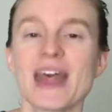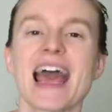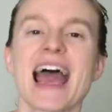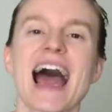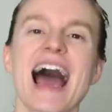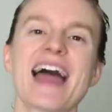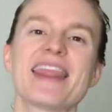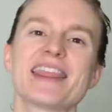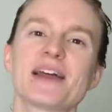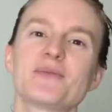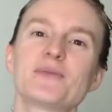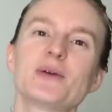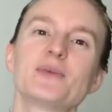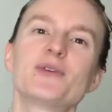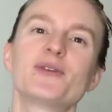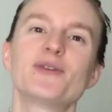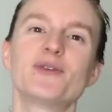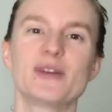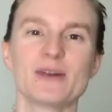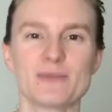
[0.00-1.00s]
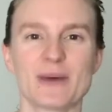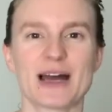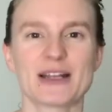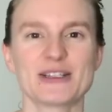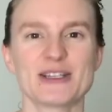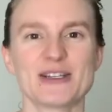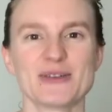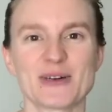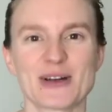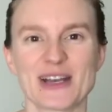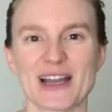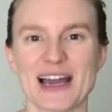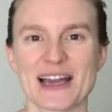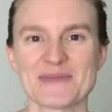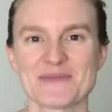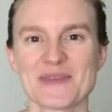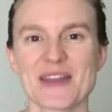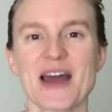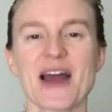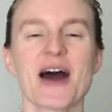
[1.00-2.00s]
and then we will feed back to you online.
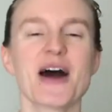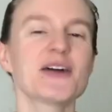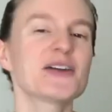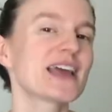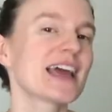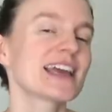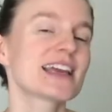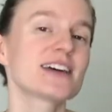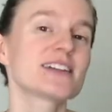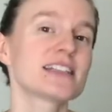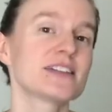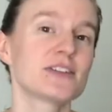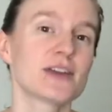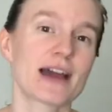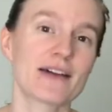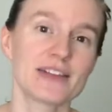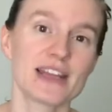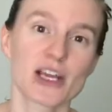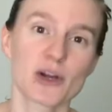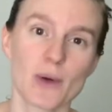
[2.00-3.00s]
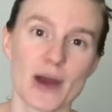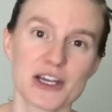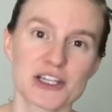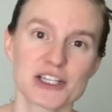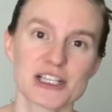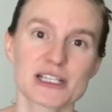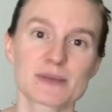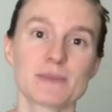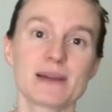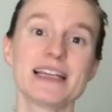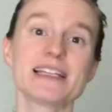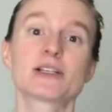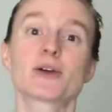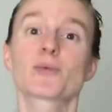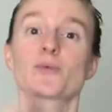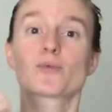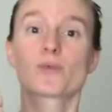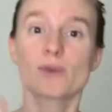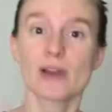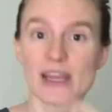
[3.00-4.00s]
Okay, girls, if you have any questions, please
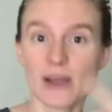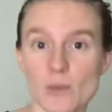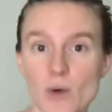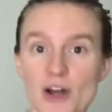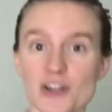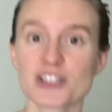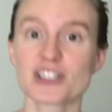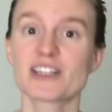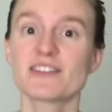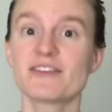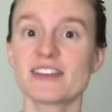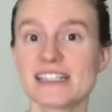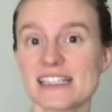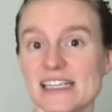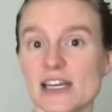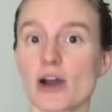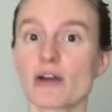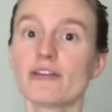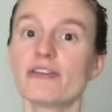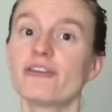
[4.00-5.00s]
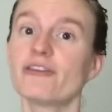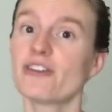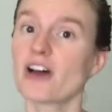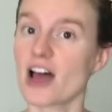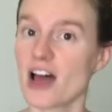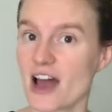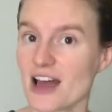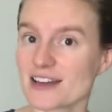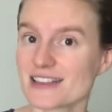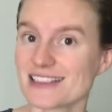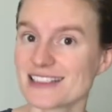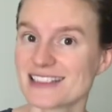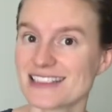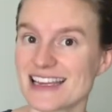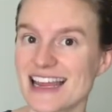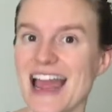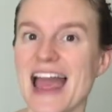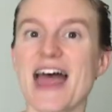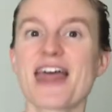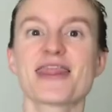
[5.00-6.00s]
re-watch the video first.
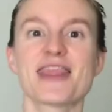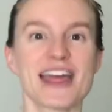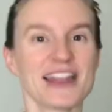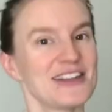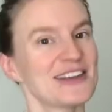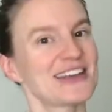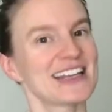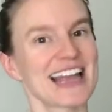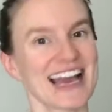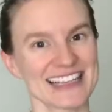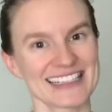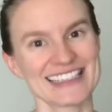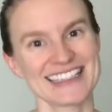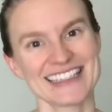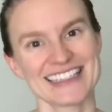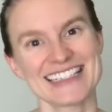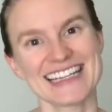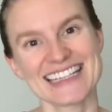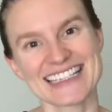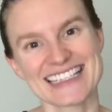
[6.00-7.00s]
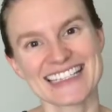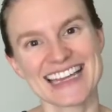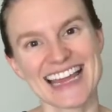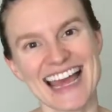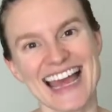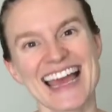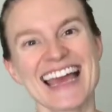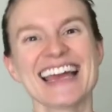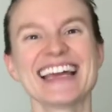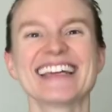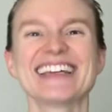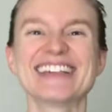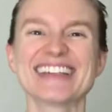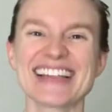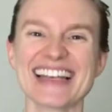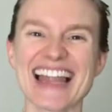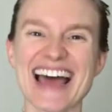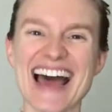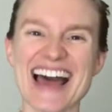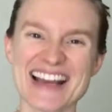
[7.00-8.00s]
Then you can ask your teacher. Good
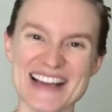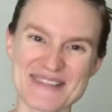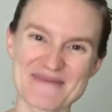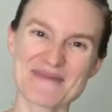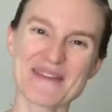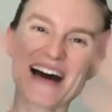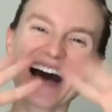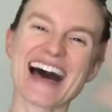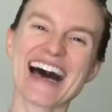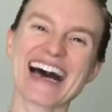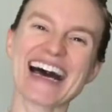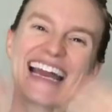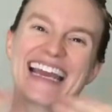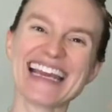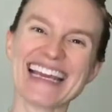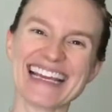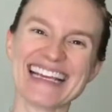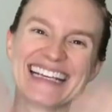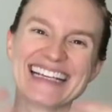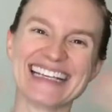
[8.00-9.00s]
luck, bye!